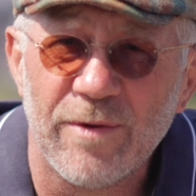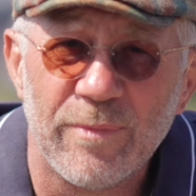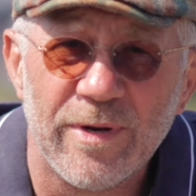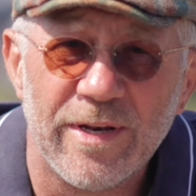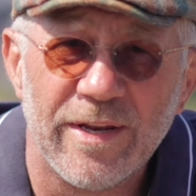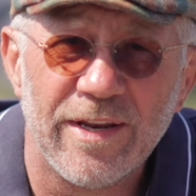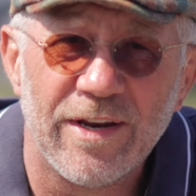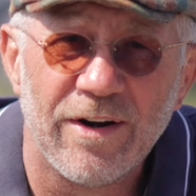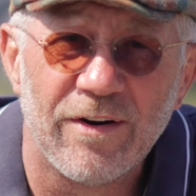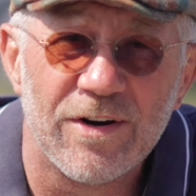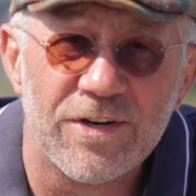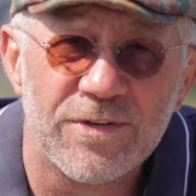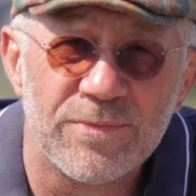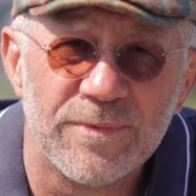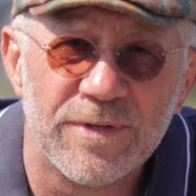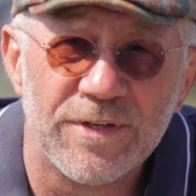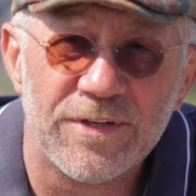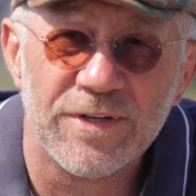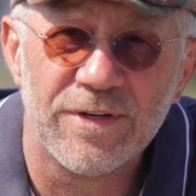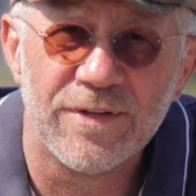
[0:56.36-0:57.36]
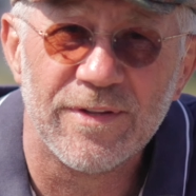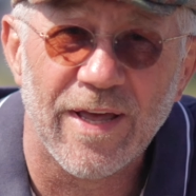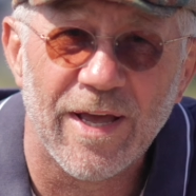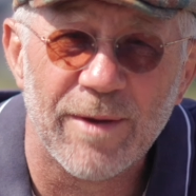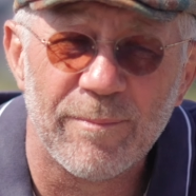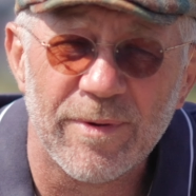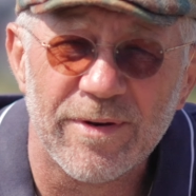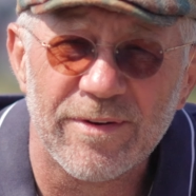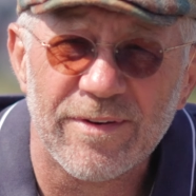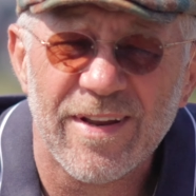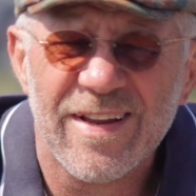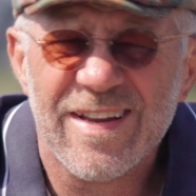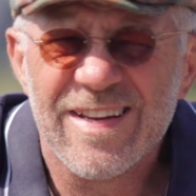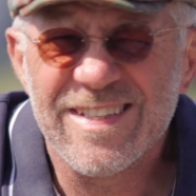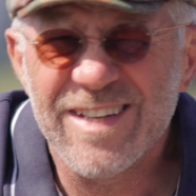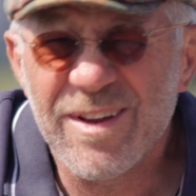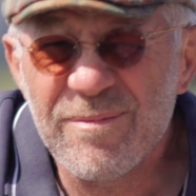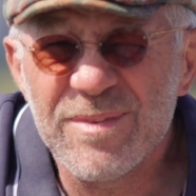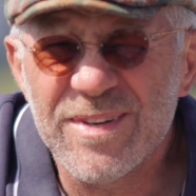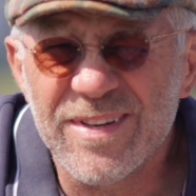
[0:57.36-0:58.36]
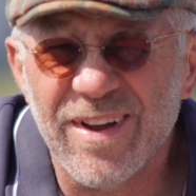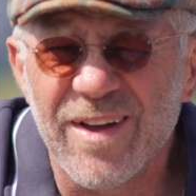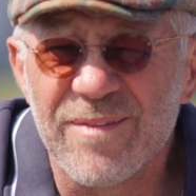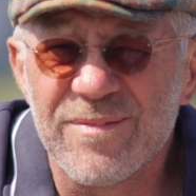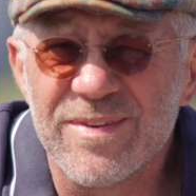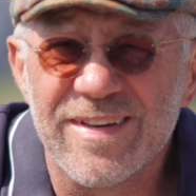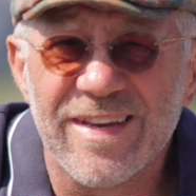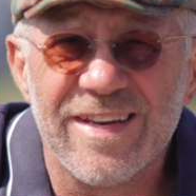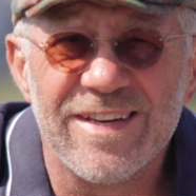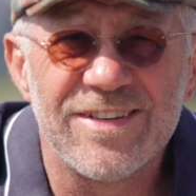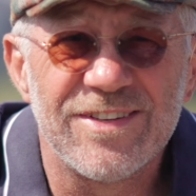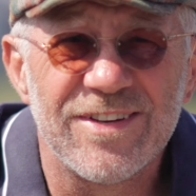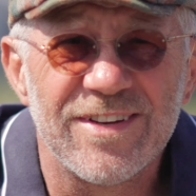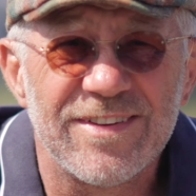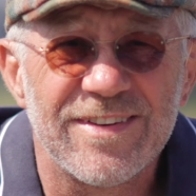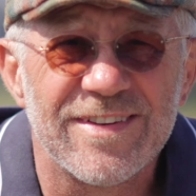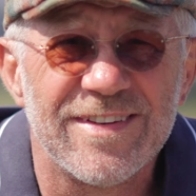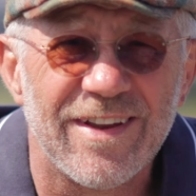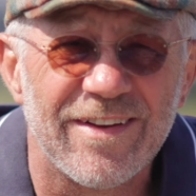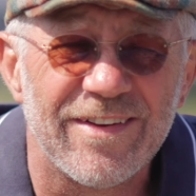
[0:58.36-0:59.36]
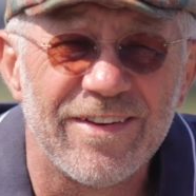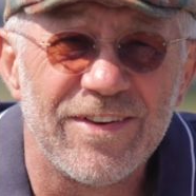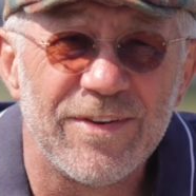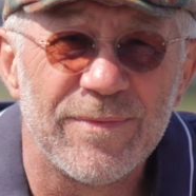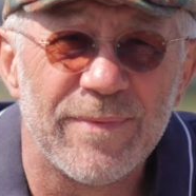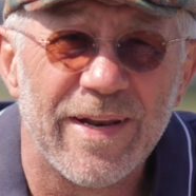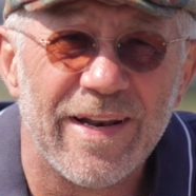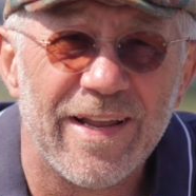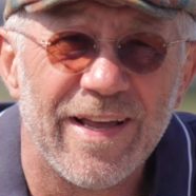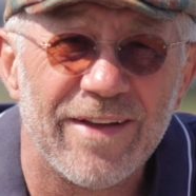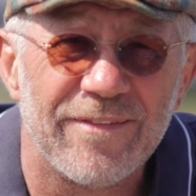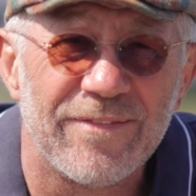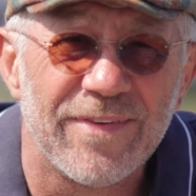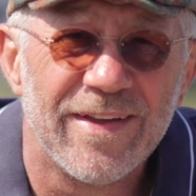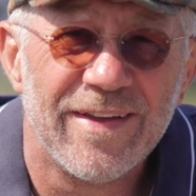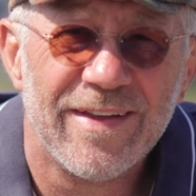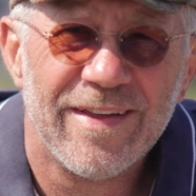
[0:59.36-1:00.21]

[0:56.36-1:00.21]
and we'd encourage them to do that. But sometimes it's just nice to be able to have